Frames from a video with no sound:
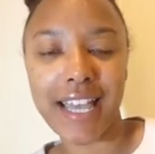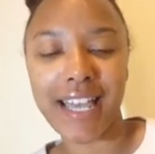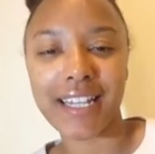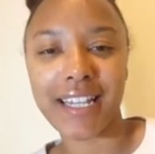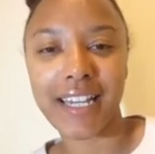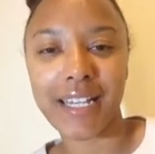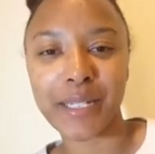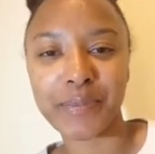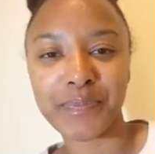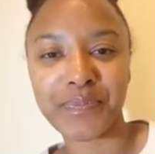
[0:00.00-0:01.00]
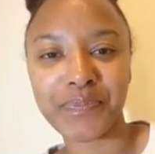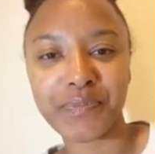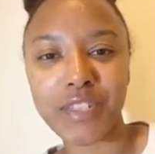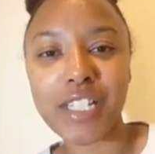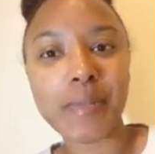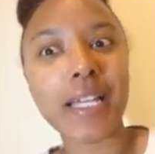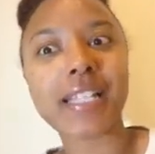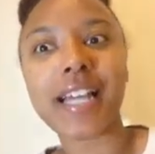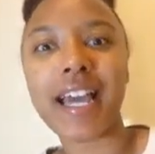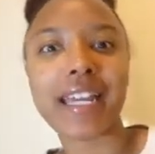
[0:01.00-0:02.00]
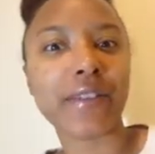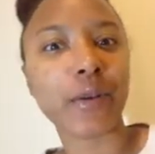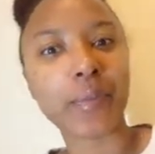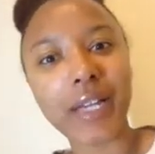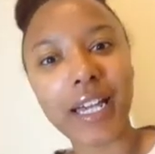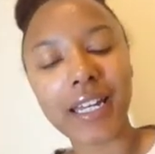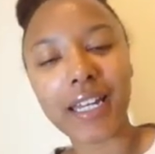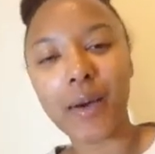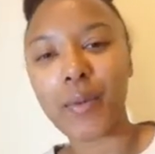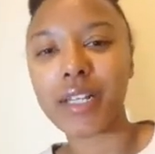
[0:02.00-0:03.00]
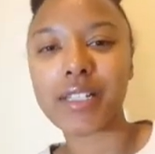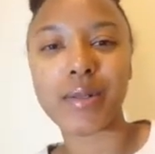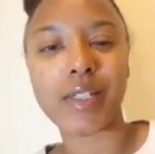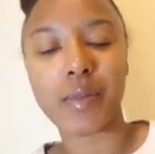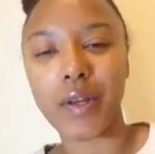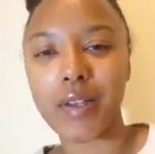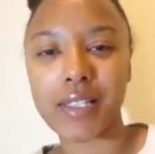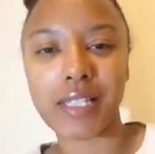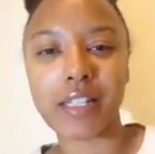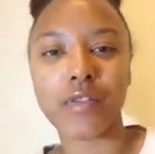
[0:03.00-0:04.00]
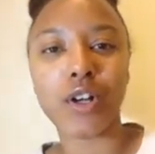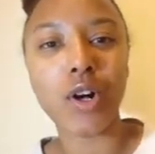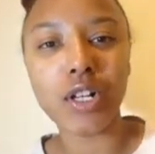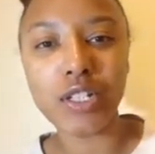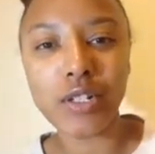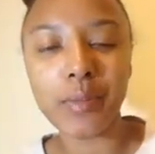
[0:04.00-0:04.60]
And just because I had never been and I wanted to experience this different culture,